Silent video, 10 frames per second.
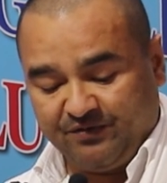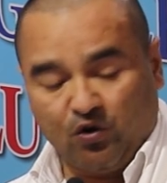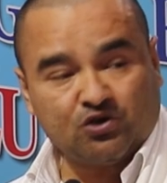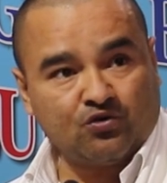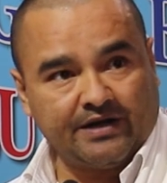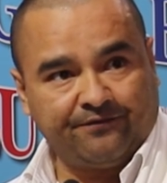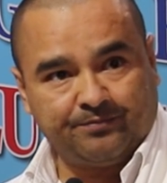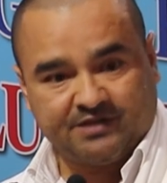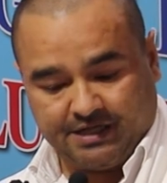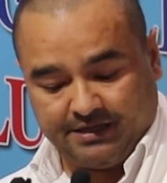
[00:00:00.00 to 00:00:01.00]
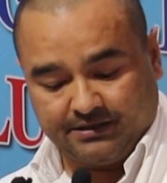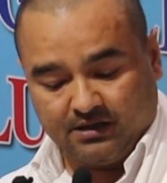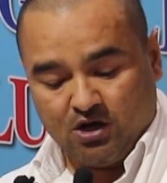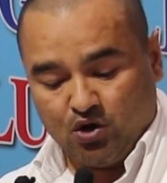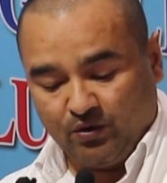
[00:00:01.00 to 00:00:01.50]
before
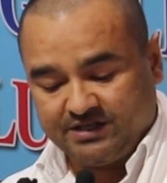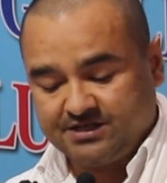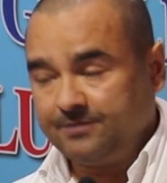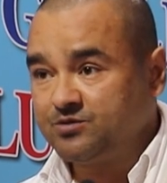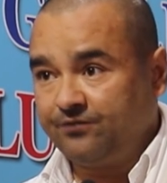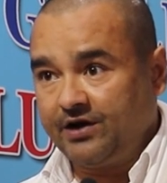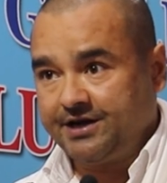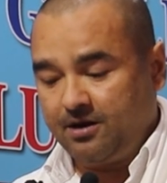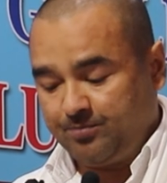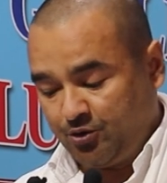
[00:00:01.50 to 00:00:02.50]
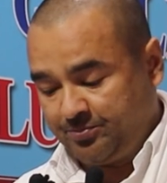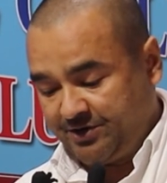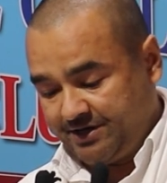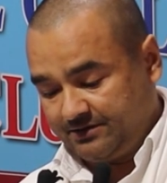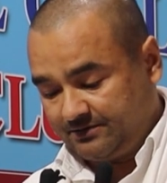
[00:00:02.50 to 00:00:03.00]
2015, which seems very
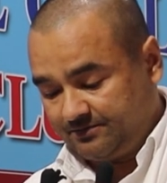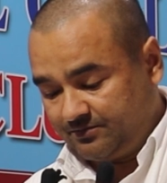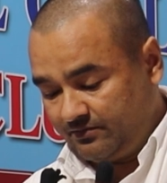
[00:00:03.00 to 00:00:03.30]
appropriate.